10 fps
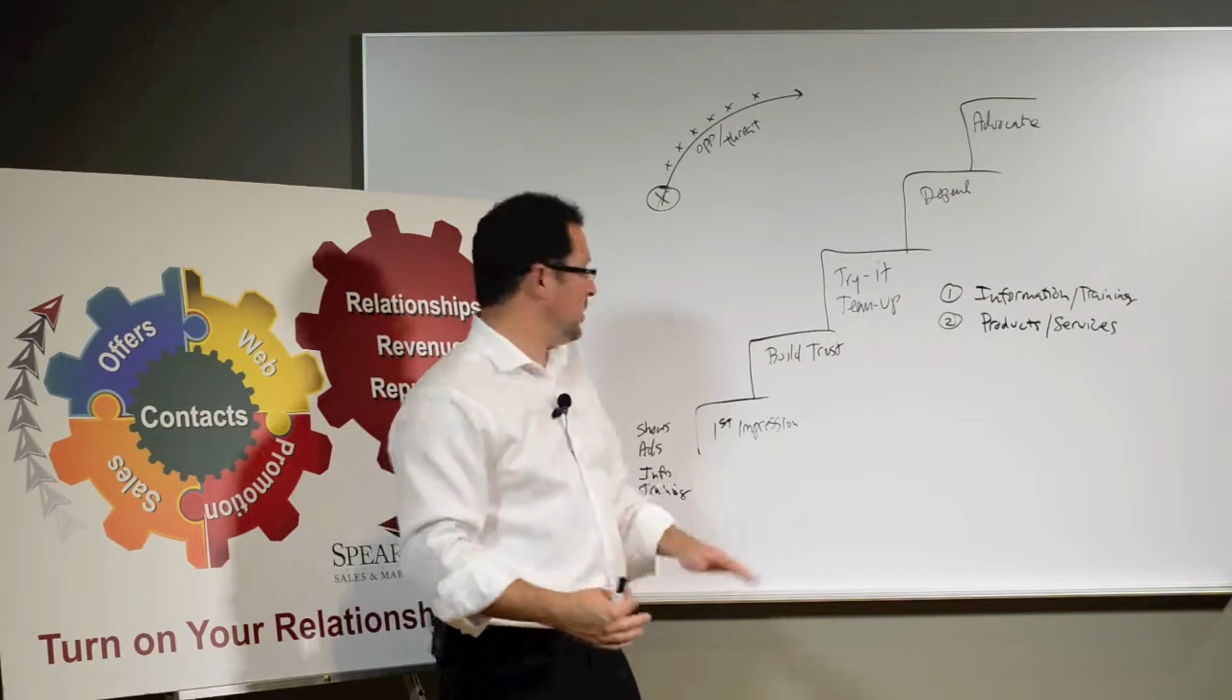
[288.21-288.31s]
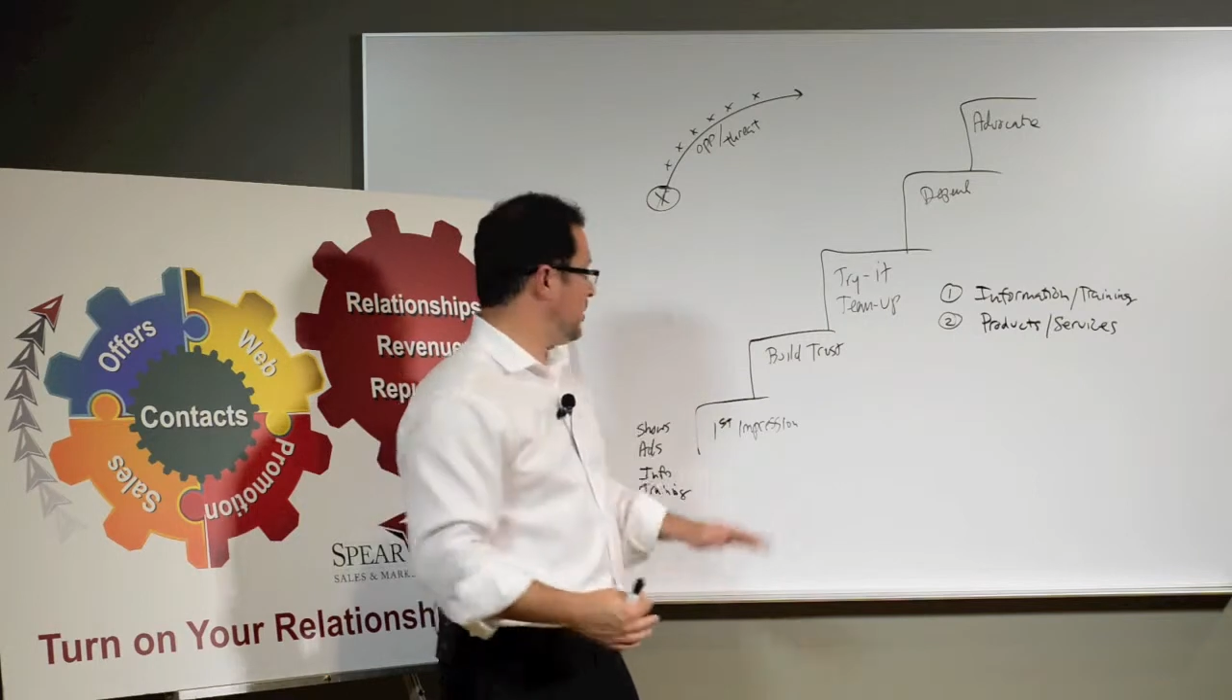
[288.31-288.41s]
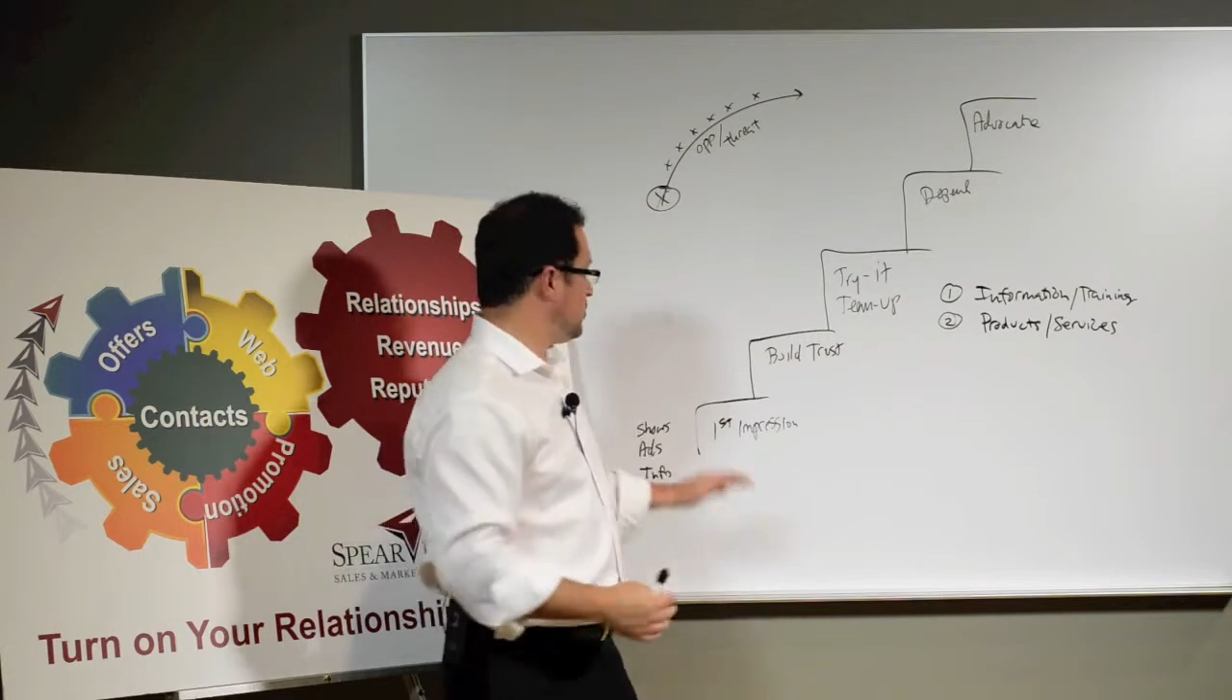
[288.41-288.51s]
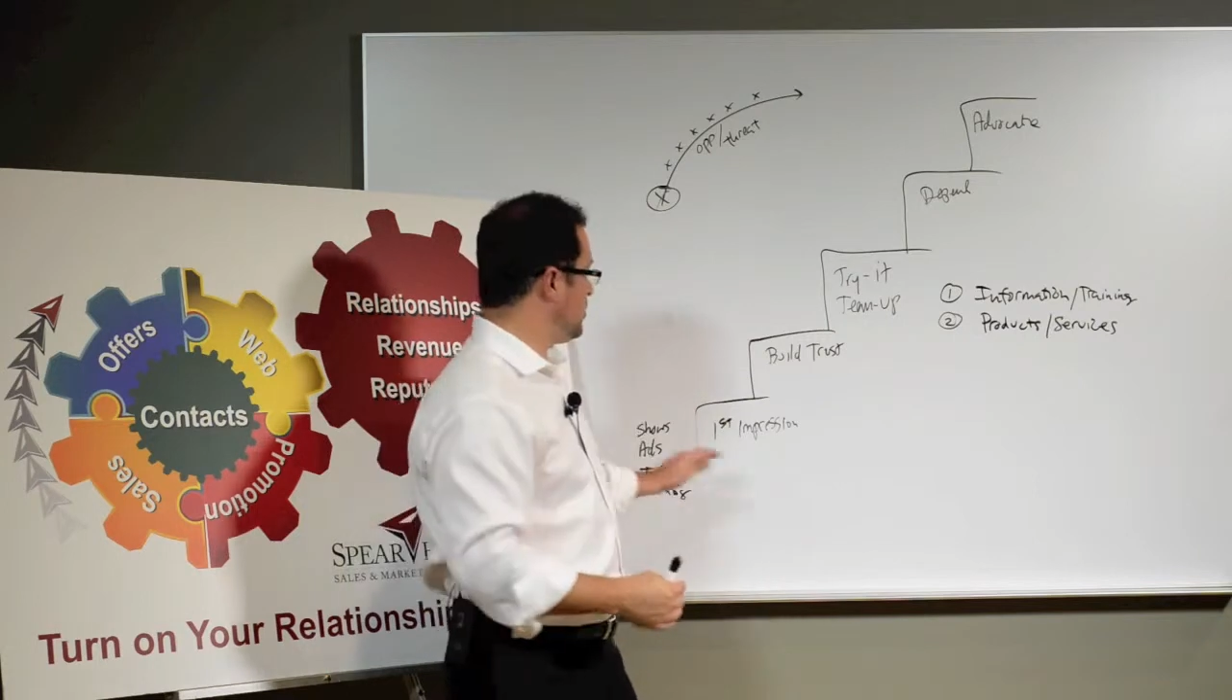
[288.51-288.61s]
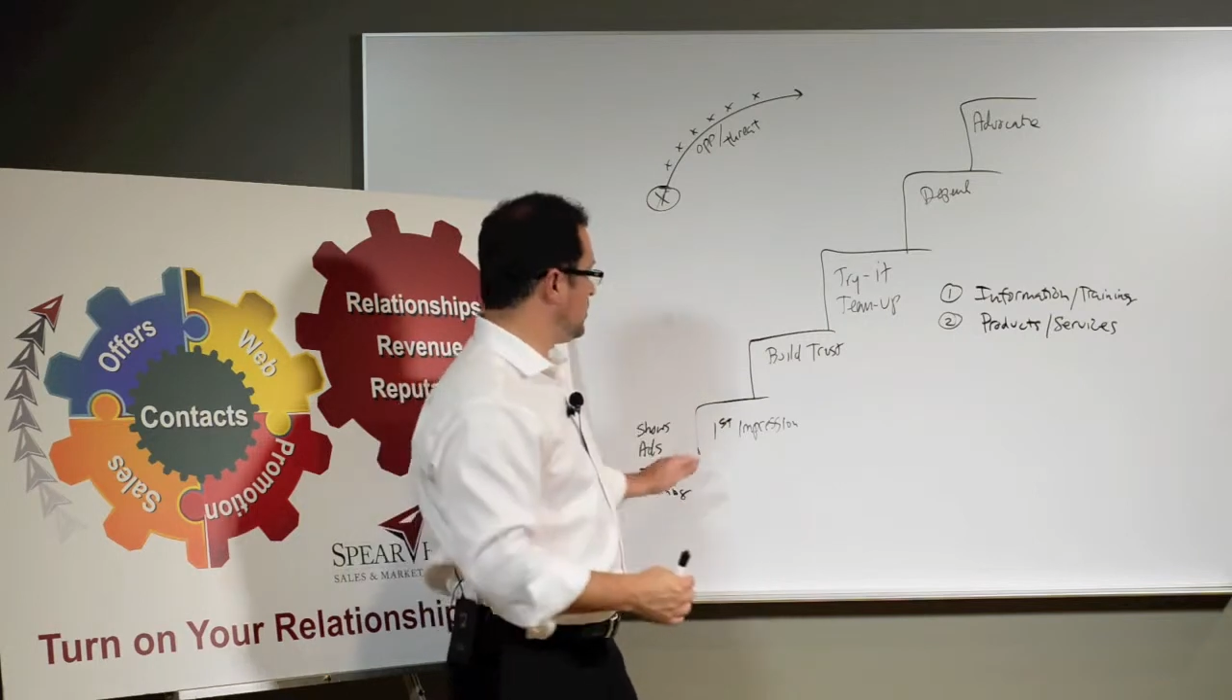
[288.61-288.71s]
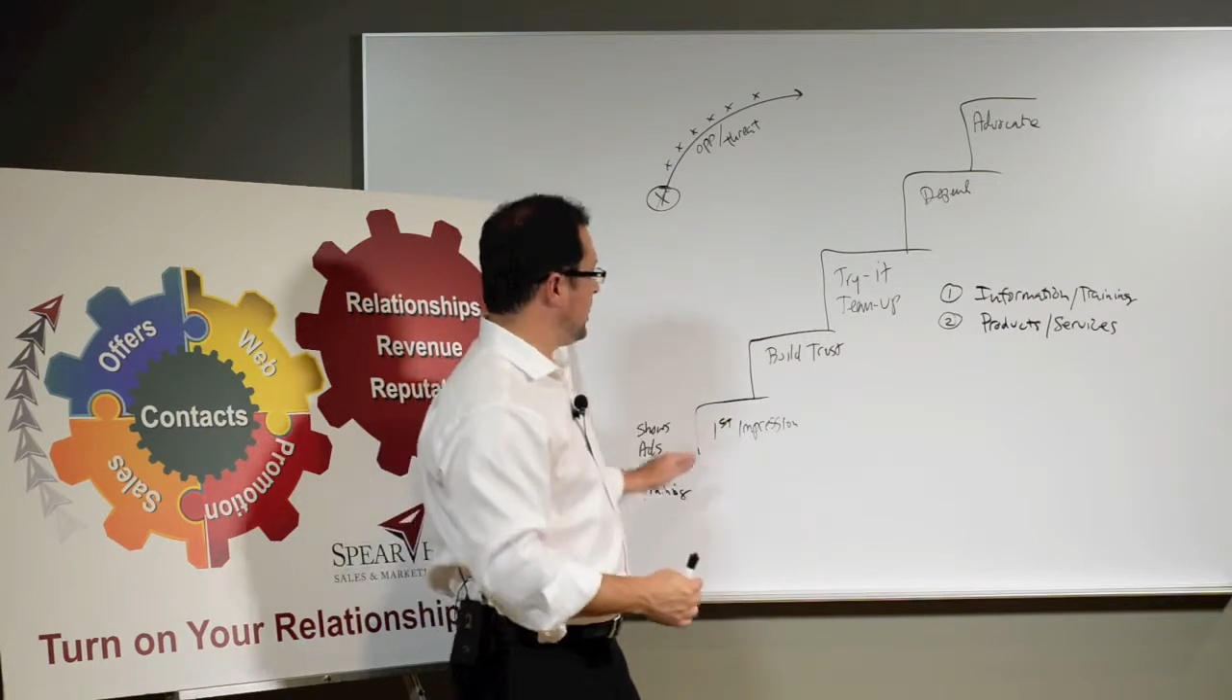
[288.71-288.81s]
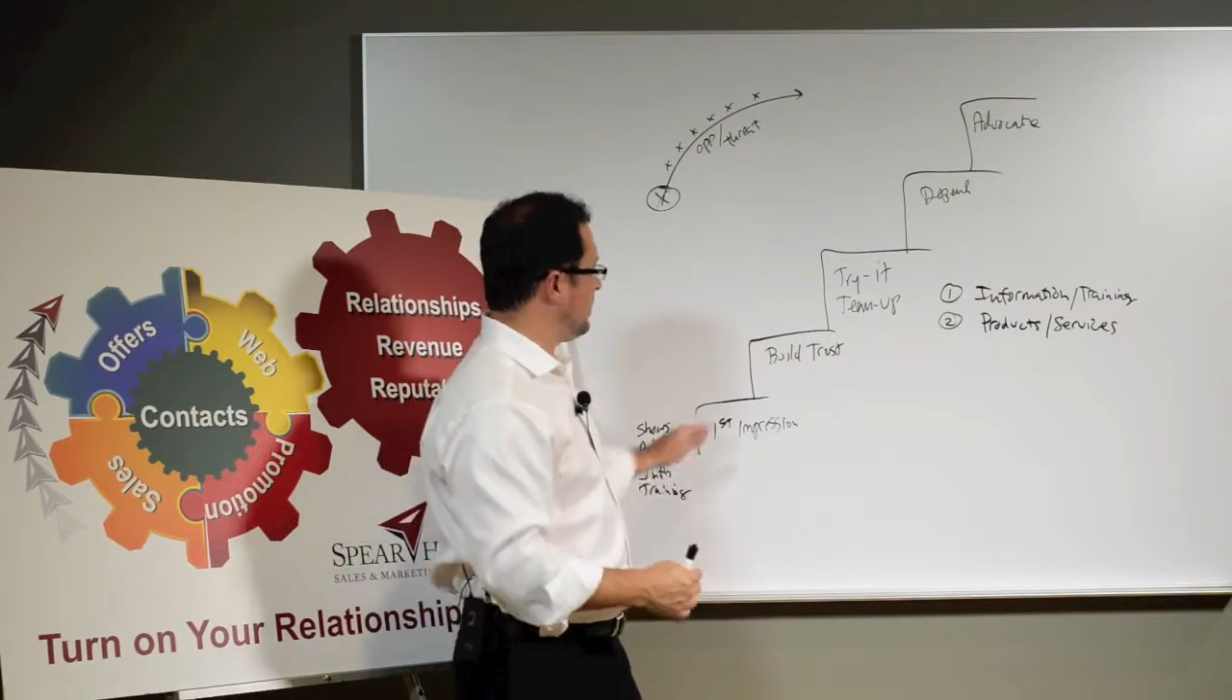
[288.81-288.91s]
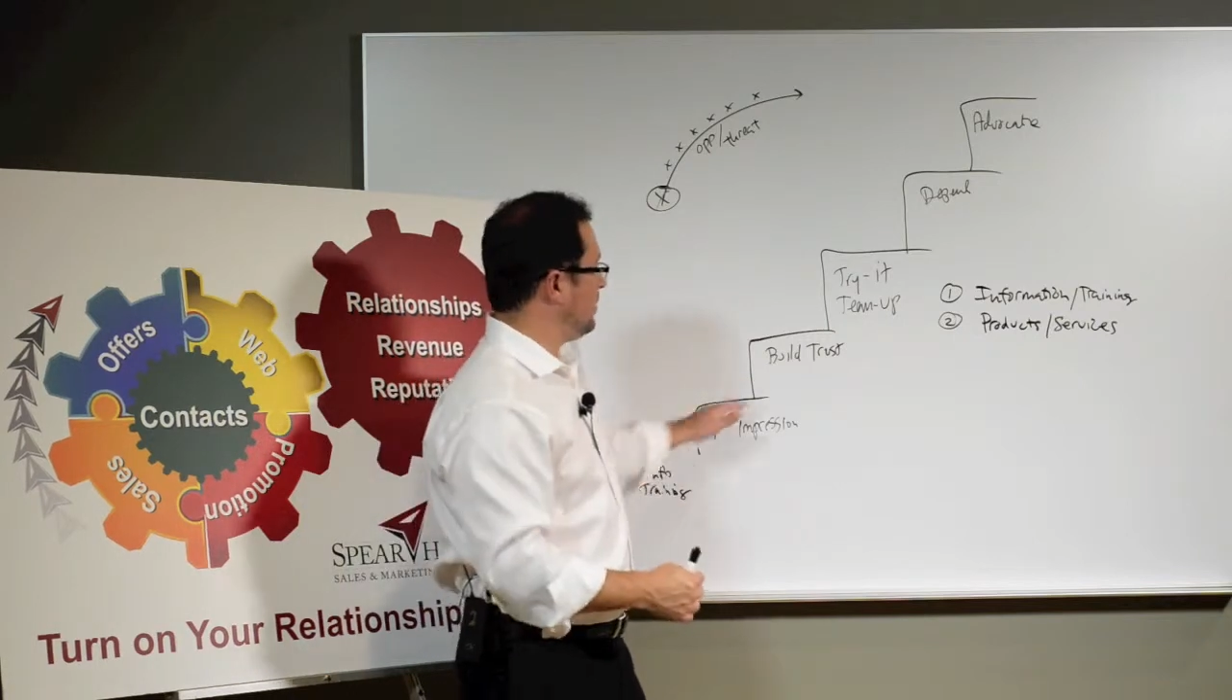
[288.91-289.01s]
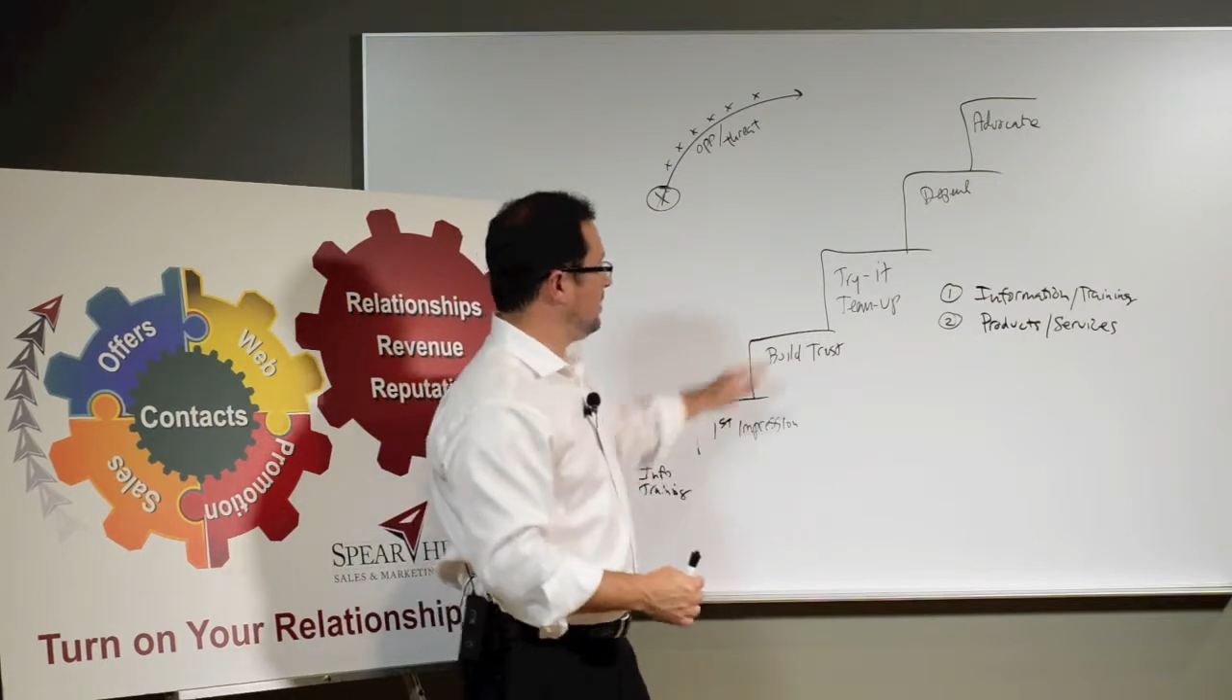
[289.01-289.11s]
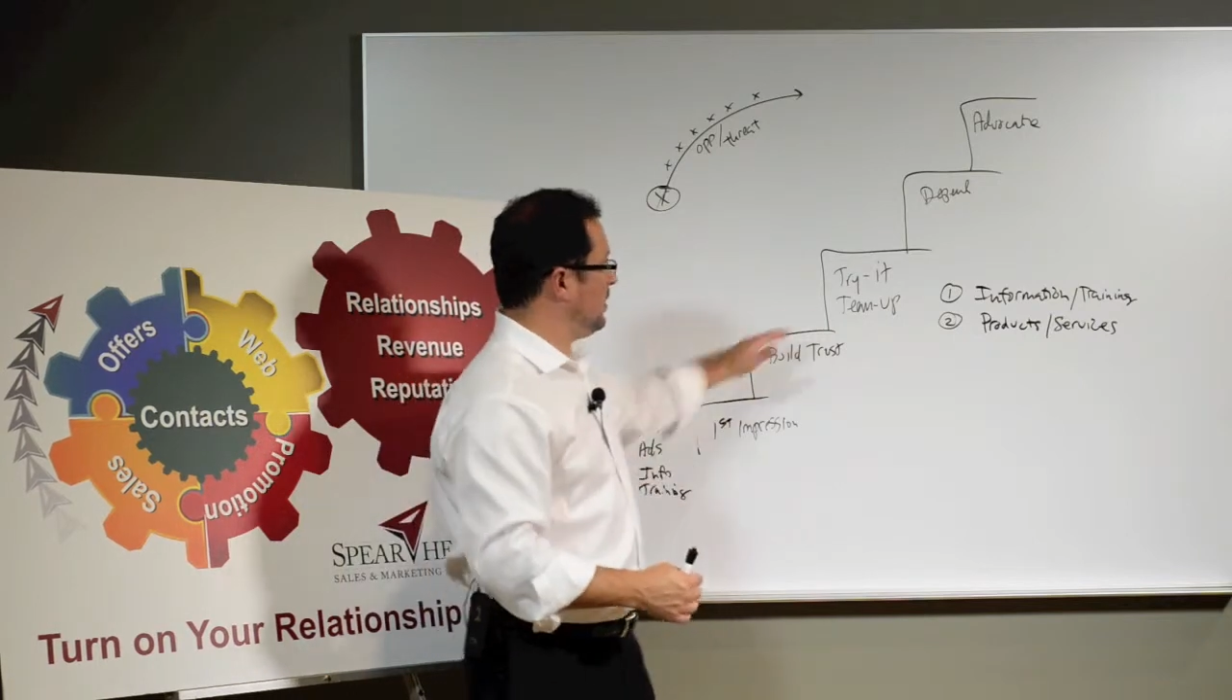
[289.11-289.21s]
because you just
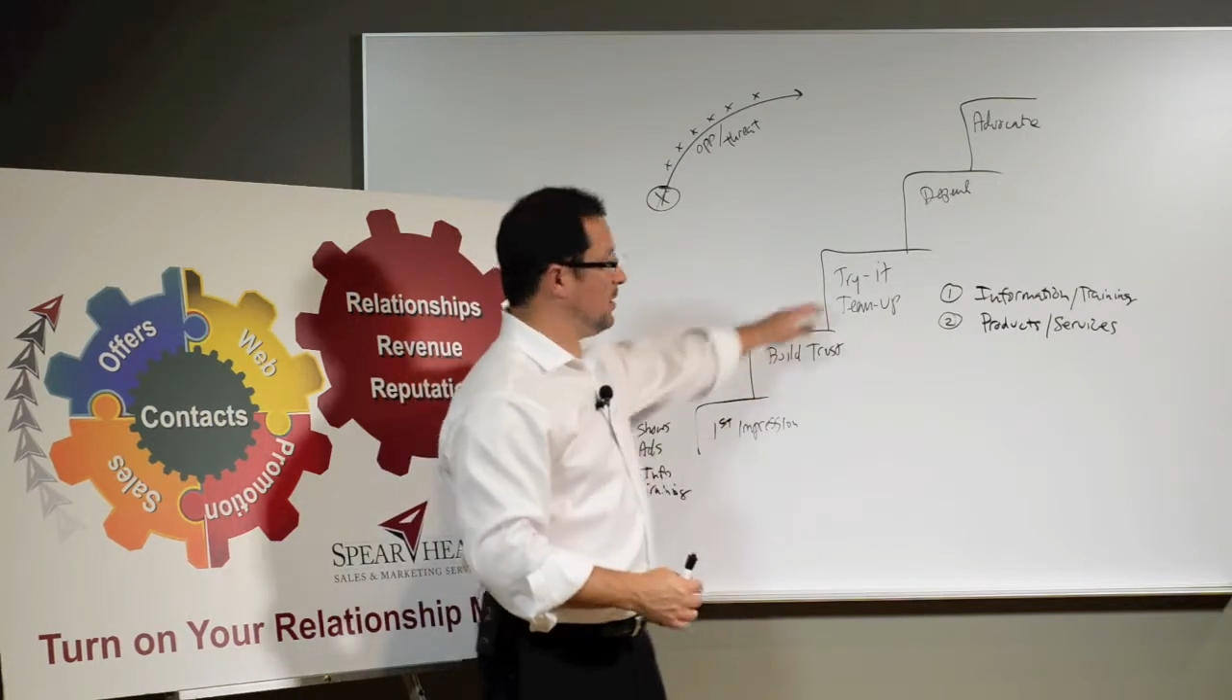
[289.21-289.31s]
haven't